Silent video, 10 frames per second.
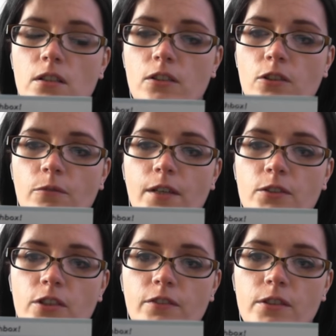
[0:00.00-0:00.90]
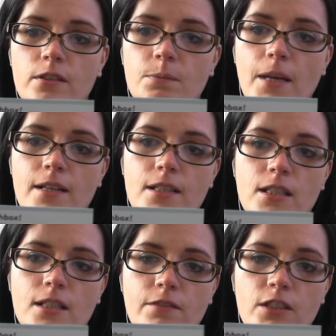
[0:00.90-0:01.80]
shop voucher if you spend
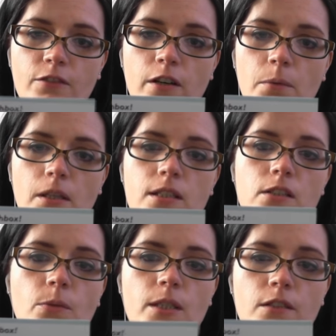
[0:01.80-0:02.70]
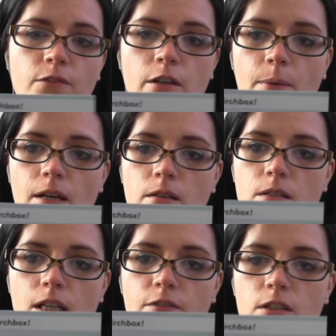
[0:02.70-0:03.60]
75 plus, and £25
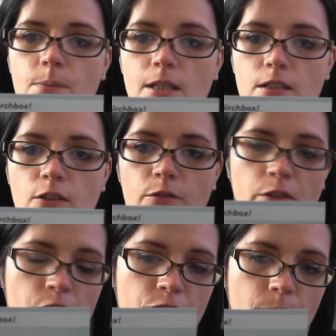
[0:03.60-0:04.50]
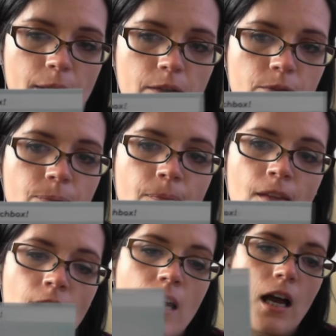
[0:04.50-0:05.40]
if you spend over
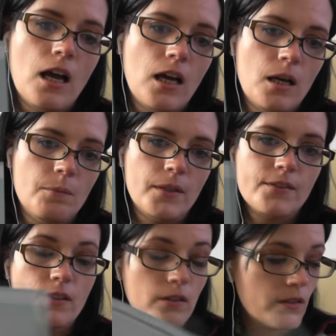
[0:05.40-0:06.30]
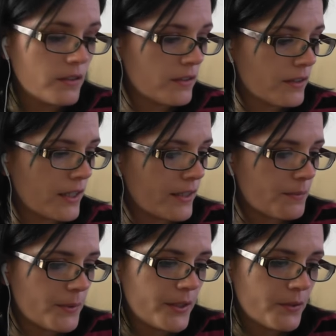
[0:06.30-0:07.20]
£100. So that is
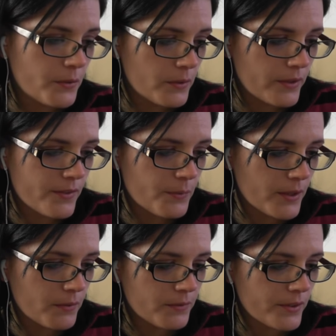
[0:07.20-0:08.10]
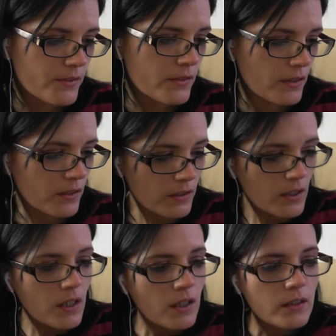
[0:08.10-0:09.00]
pretty cool as well. So
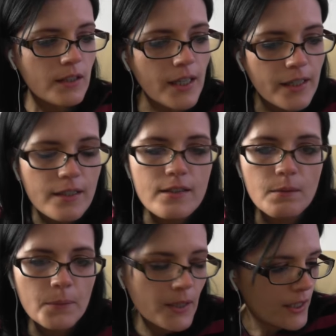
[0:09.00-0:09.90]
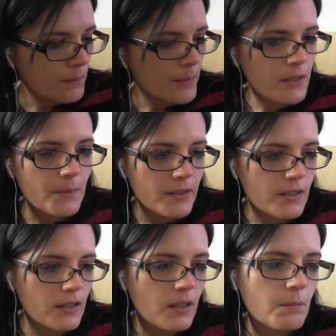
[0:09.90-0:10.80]
that is my Birchbox
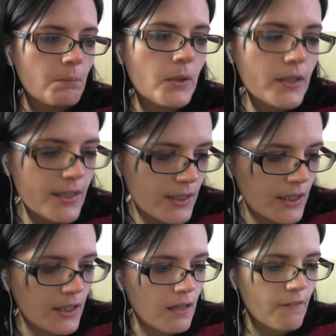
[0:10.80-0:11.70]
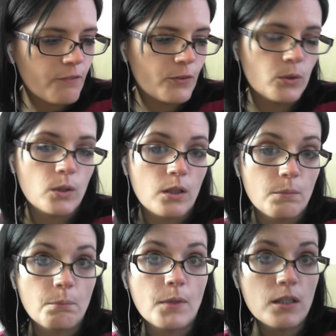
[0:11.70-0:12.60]
unboxing for
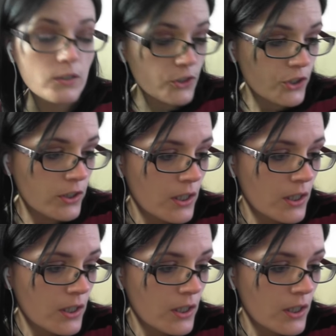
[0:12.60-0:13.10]
March.